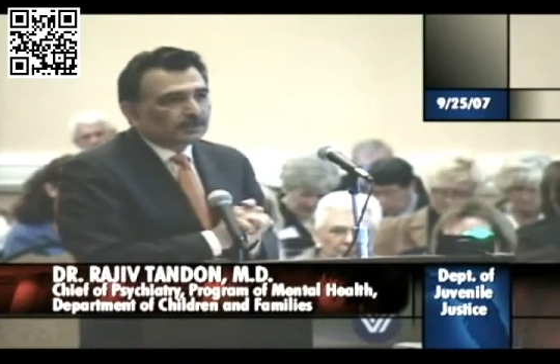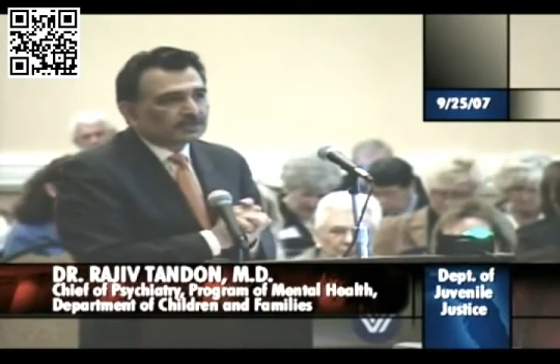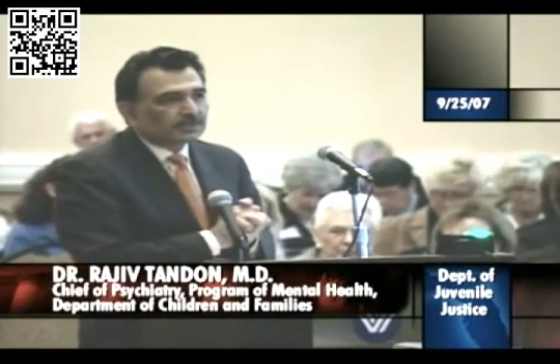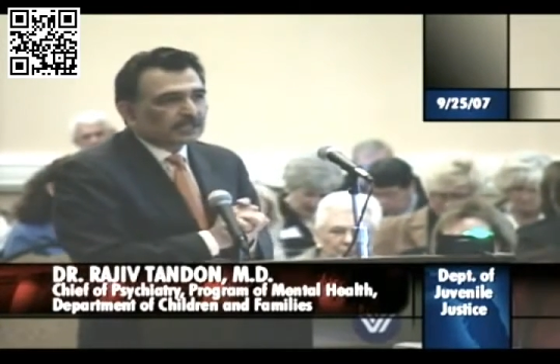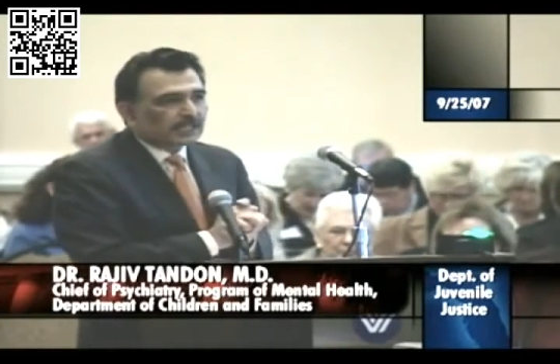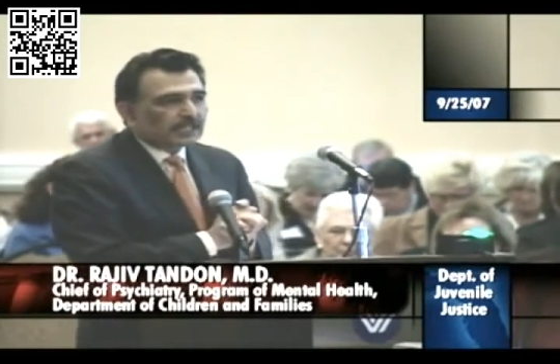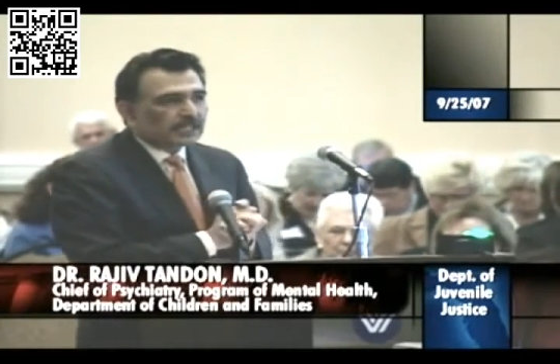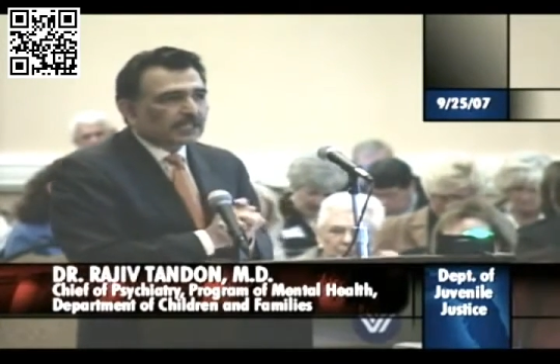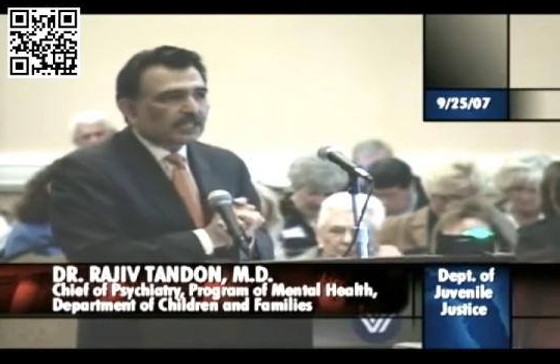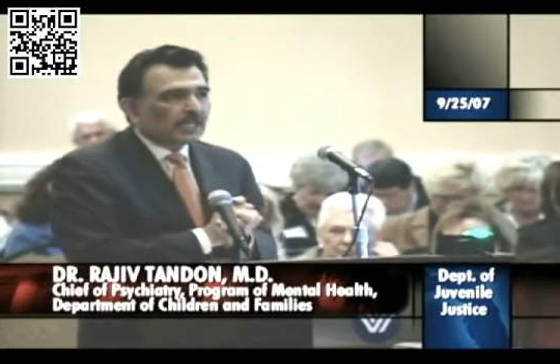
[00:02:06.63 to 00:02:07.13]
a
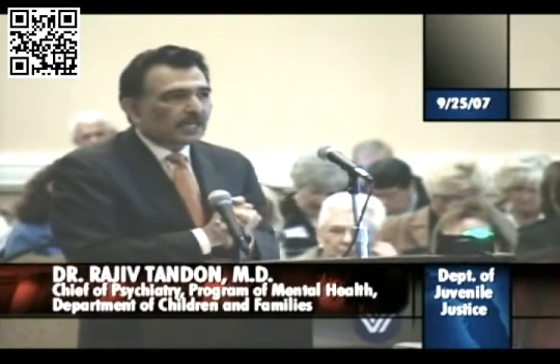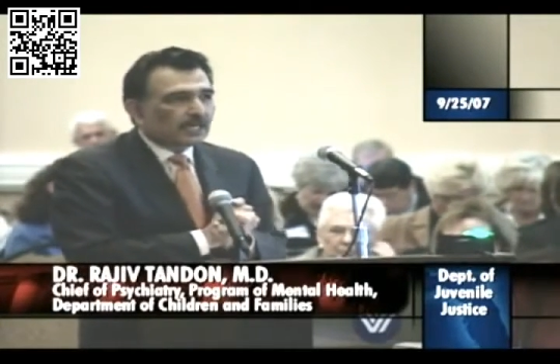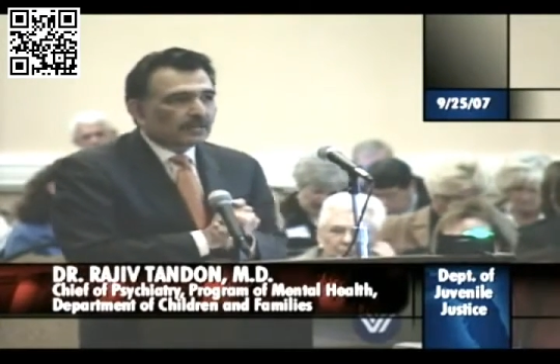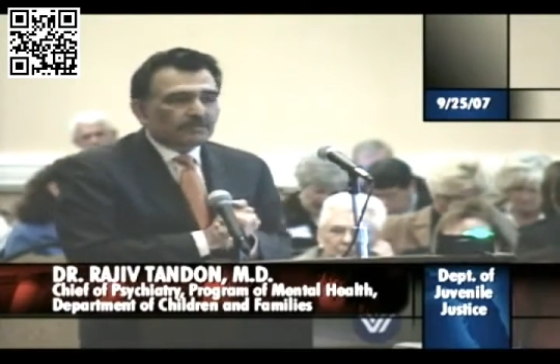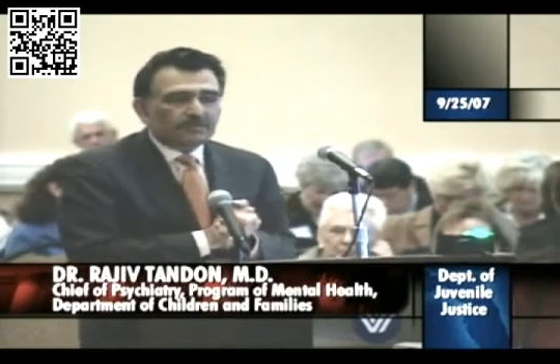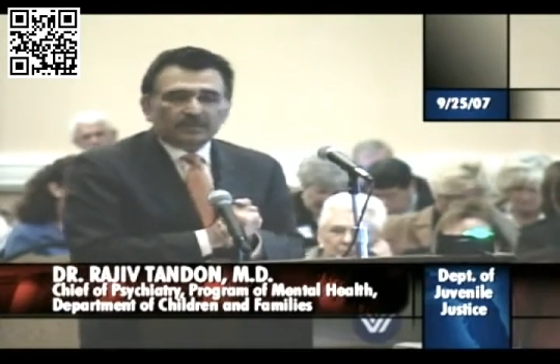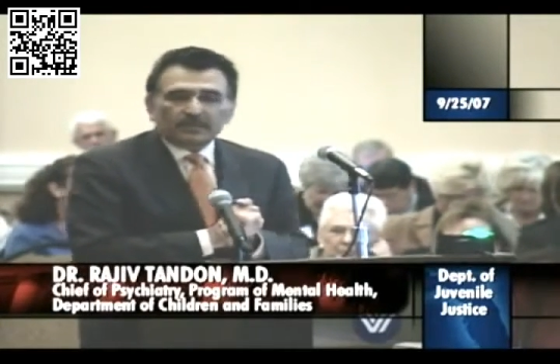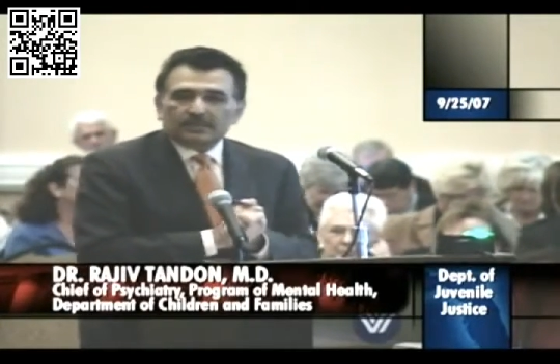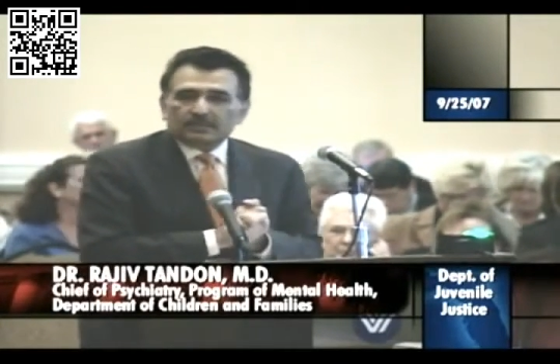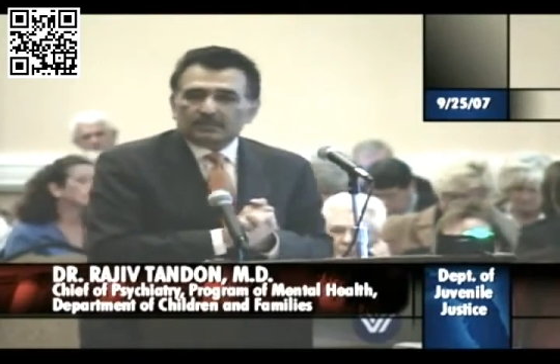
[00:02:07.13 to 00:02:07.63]

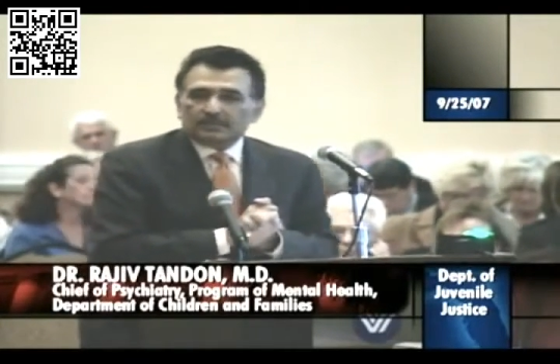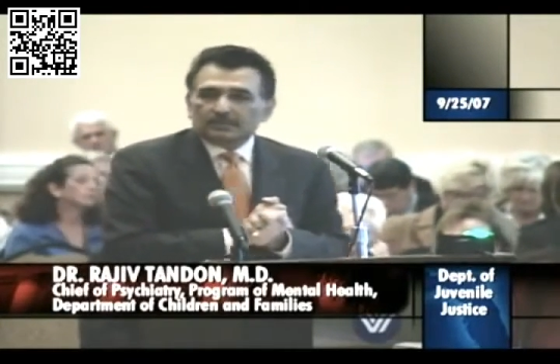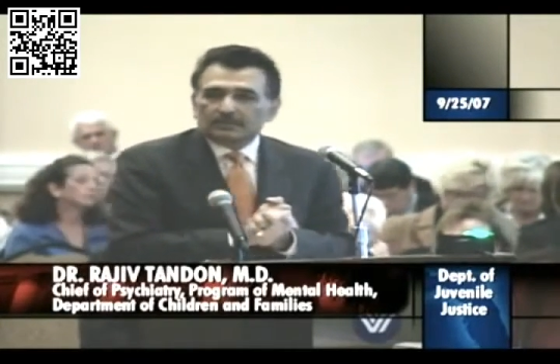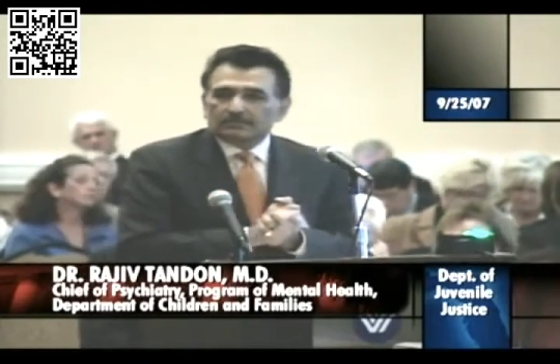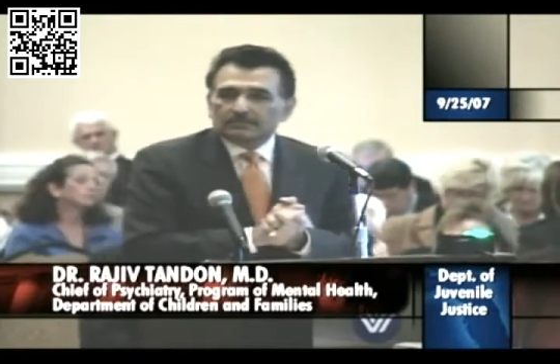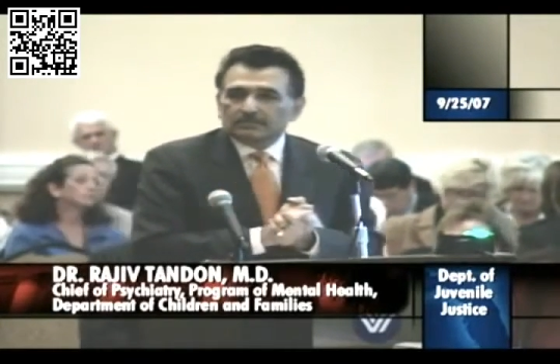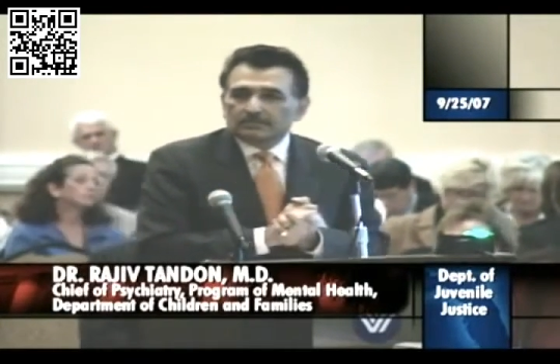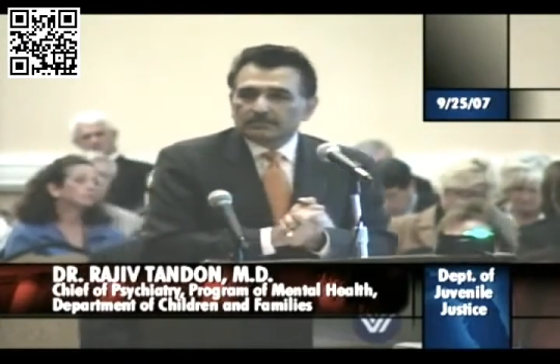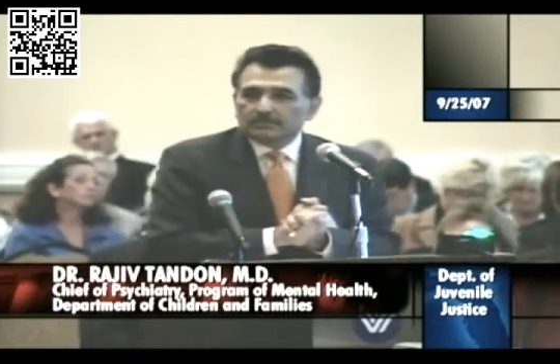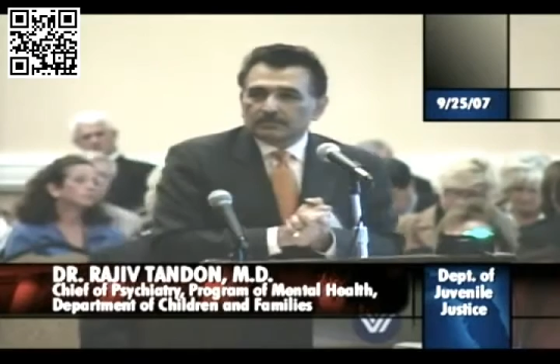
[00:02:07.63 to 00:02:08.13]
psychiatric
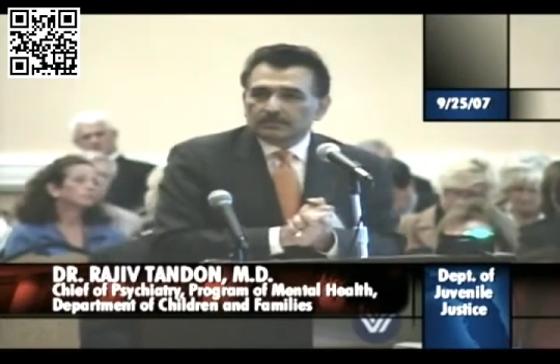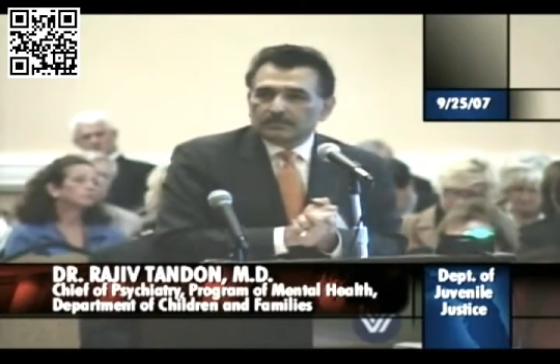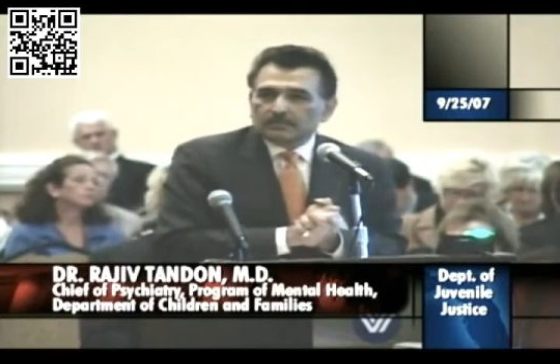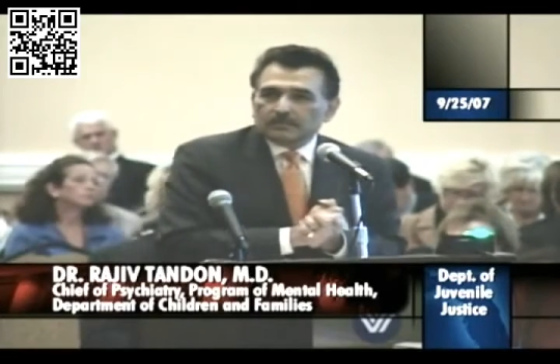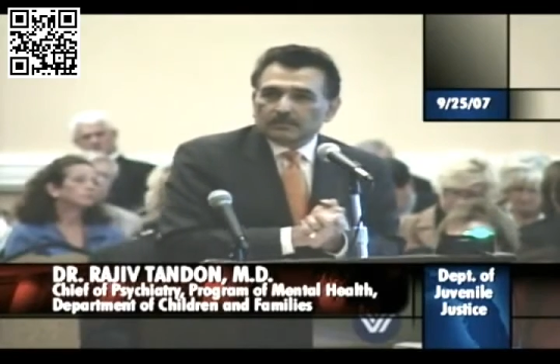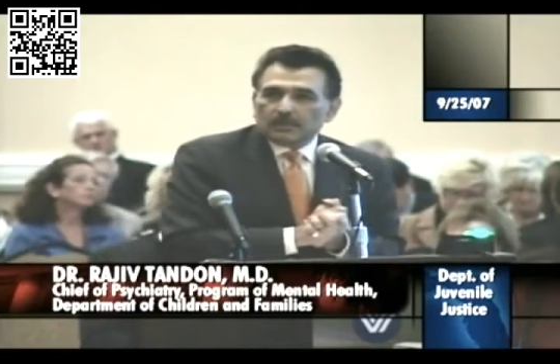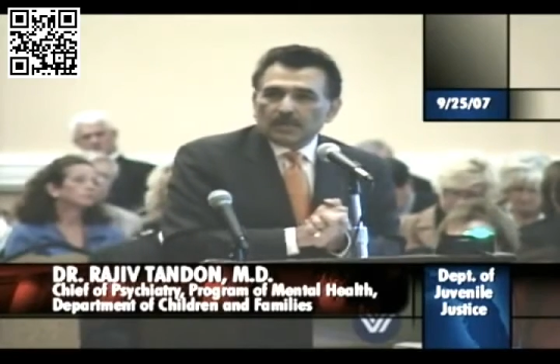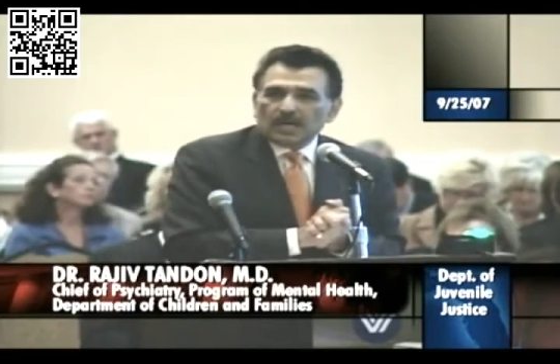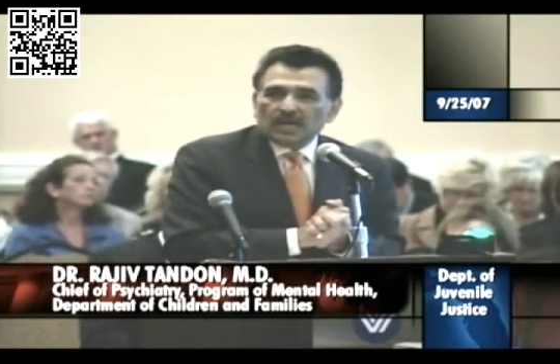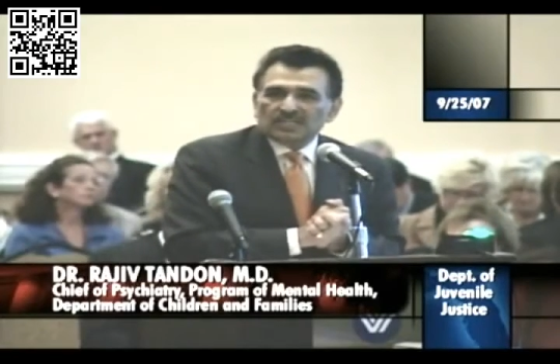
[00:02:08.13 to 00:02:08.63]

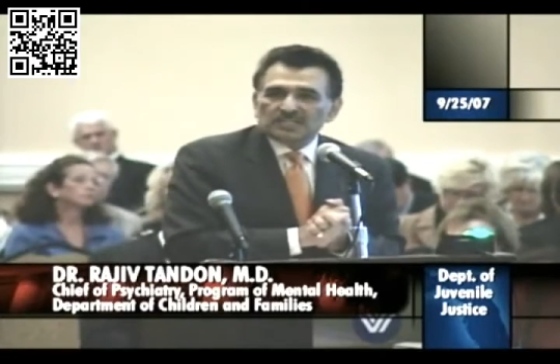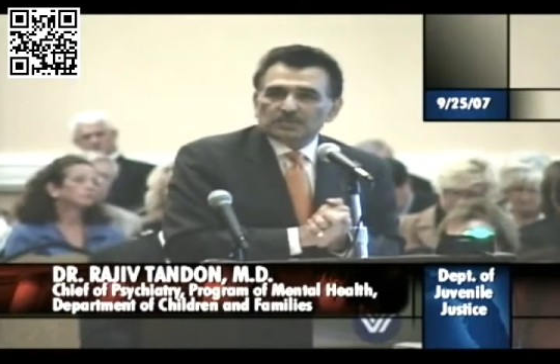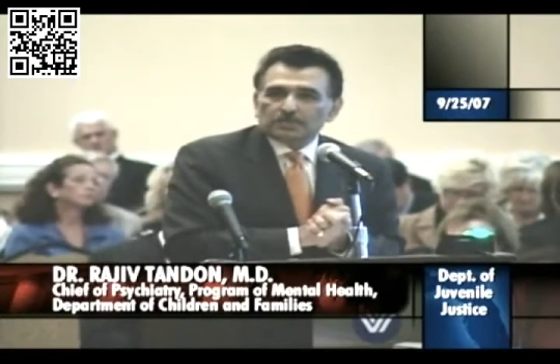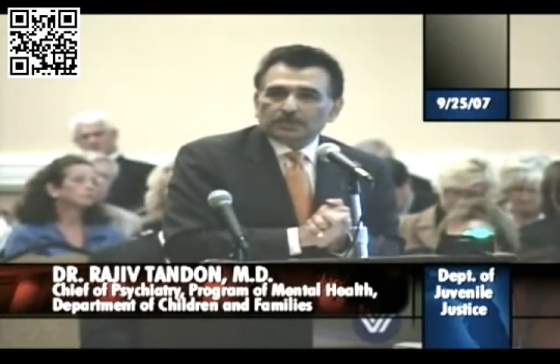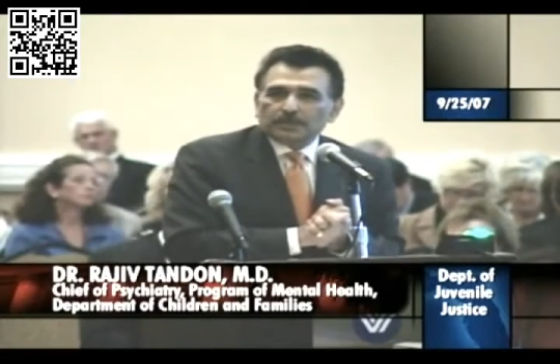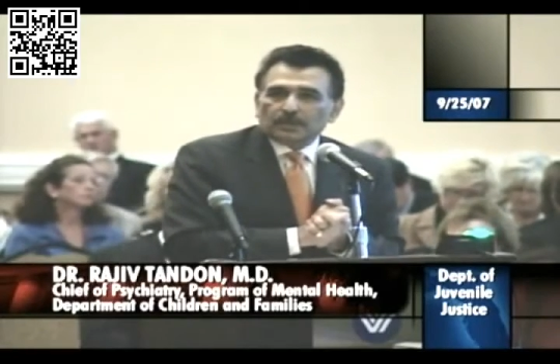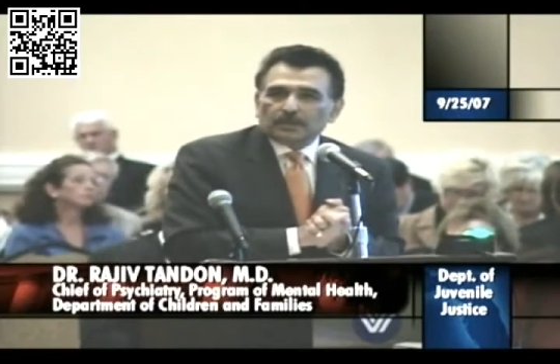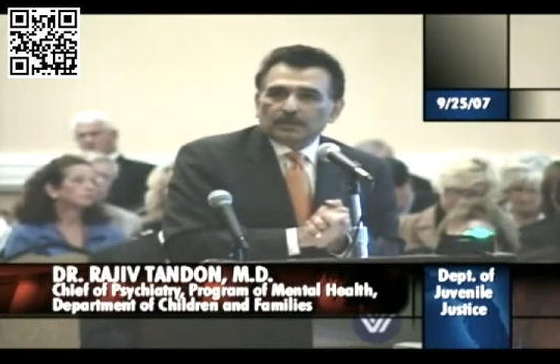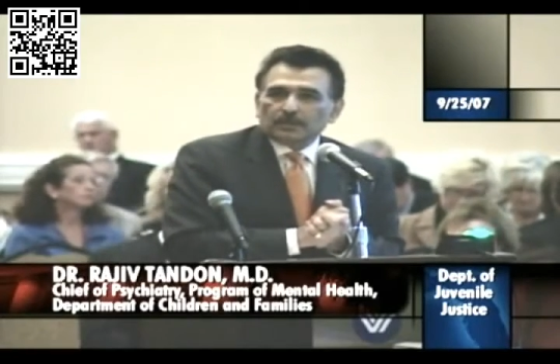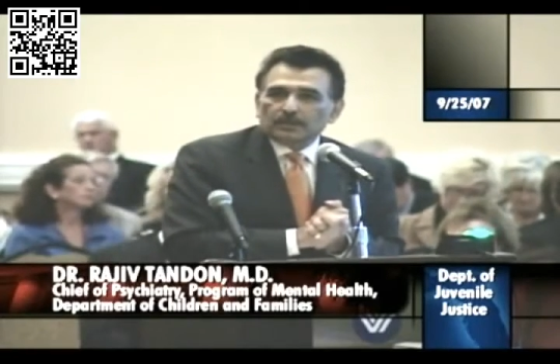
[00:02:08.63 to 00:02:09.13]

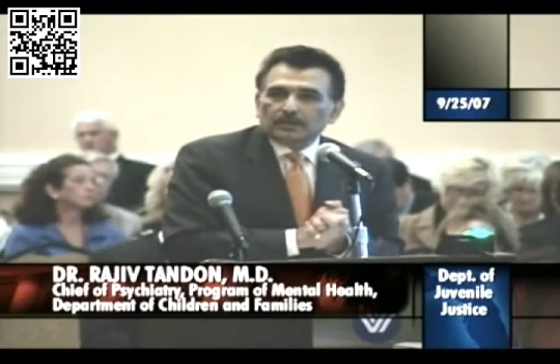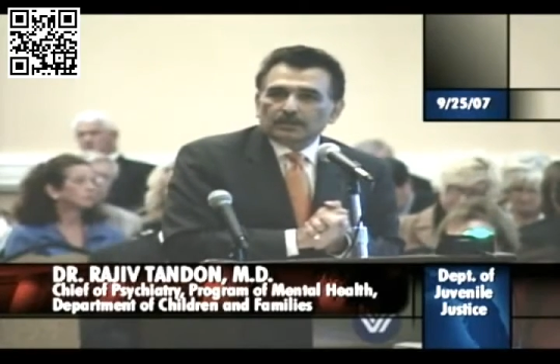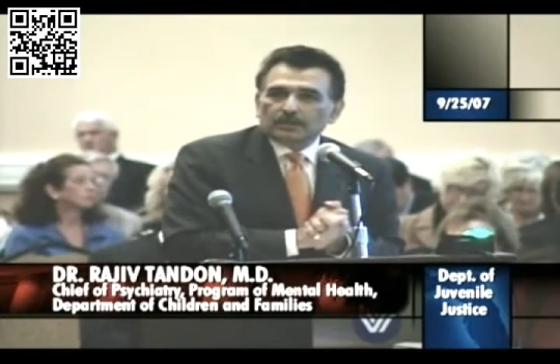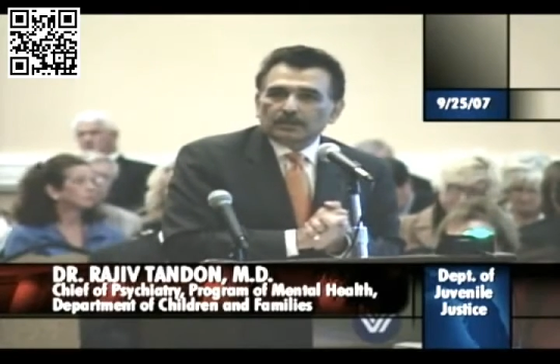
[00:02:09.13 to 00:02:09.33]
hospital.